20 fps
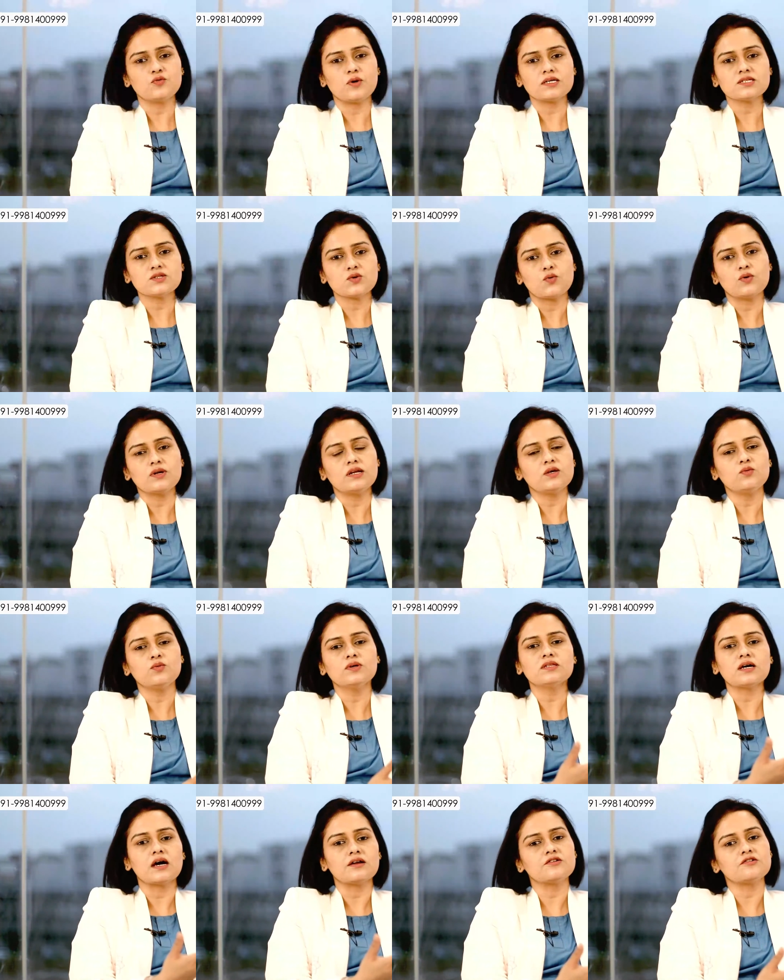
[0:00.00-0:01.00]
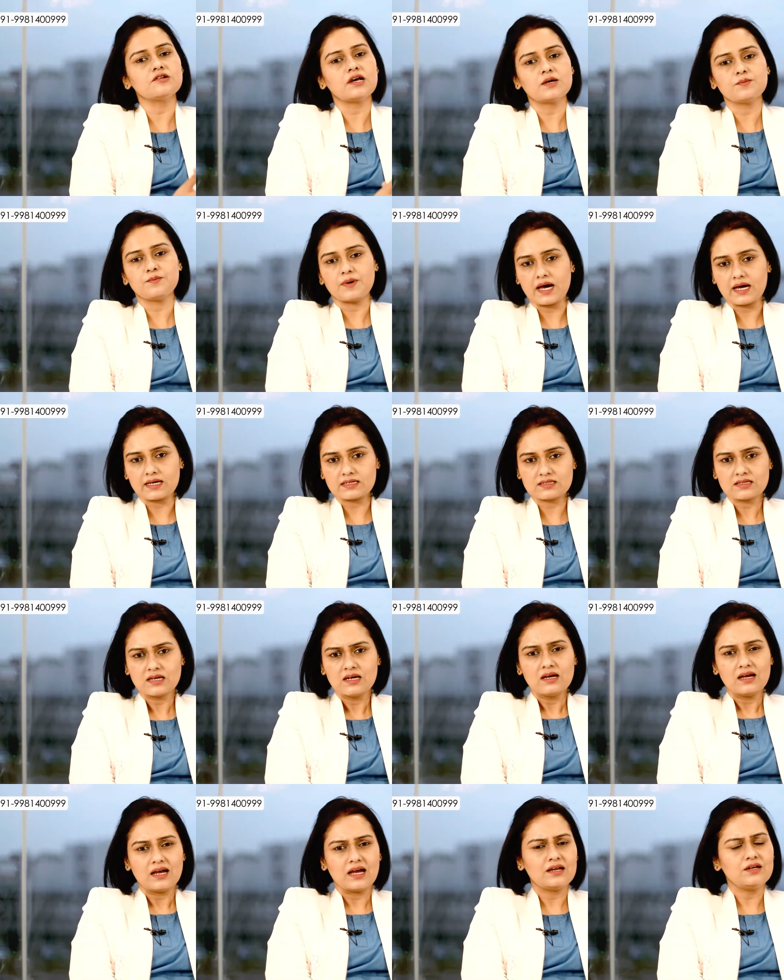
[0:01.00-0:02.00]
us only with under eye bags
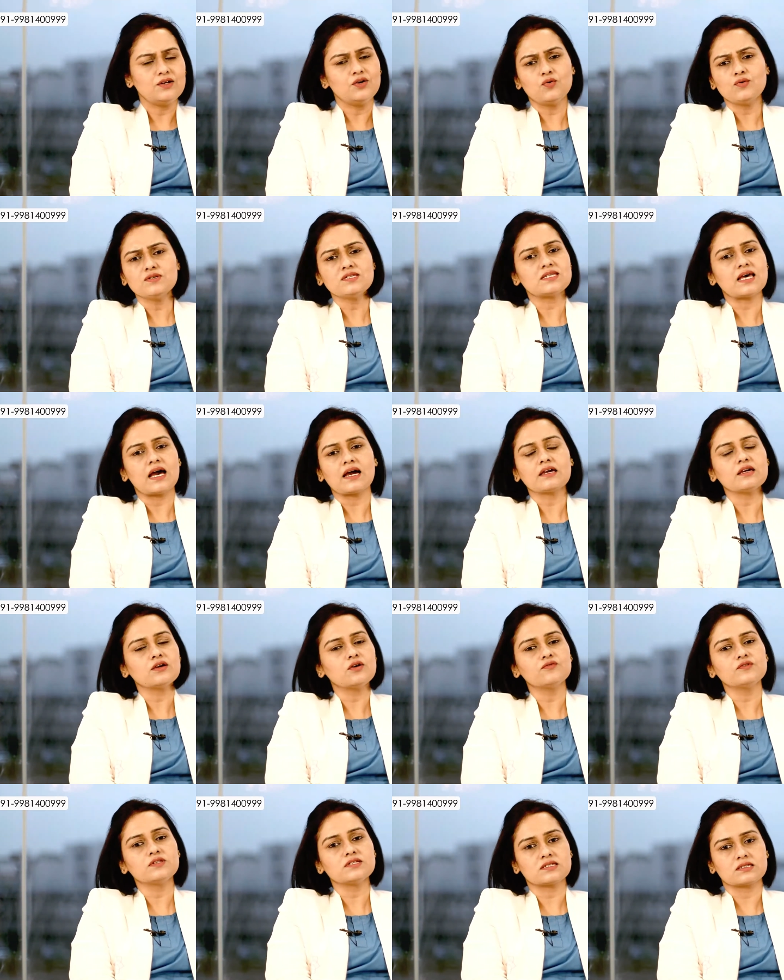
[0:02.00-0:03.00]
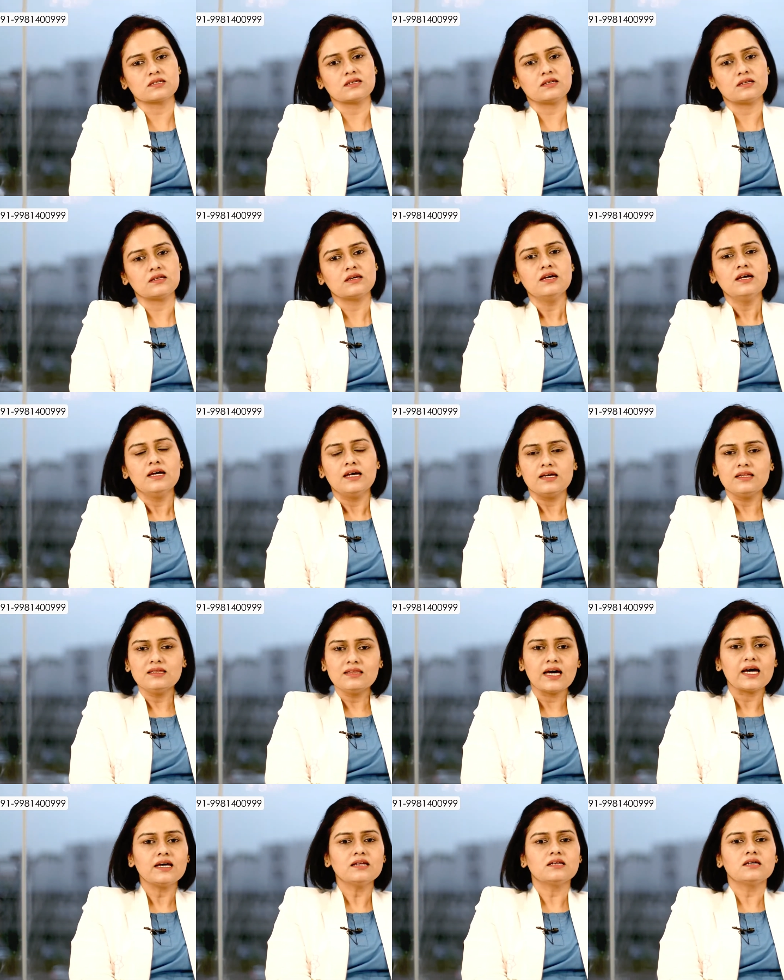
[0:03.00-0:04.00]
and no sagging of the skin. In
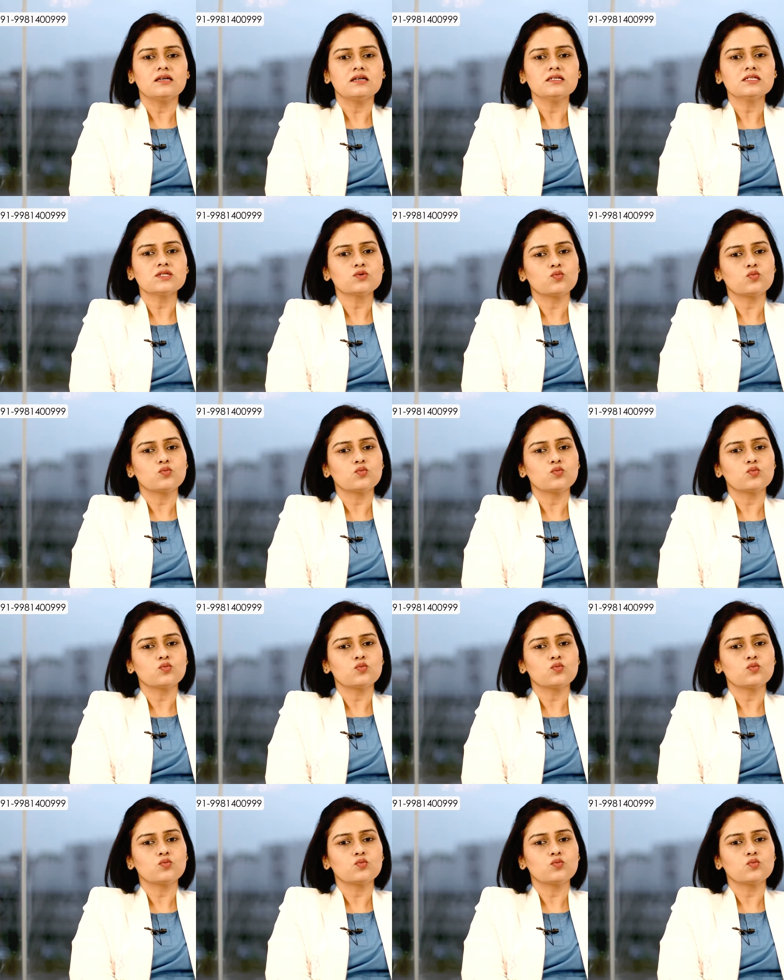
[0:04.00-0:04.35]
that case,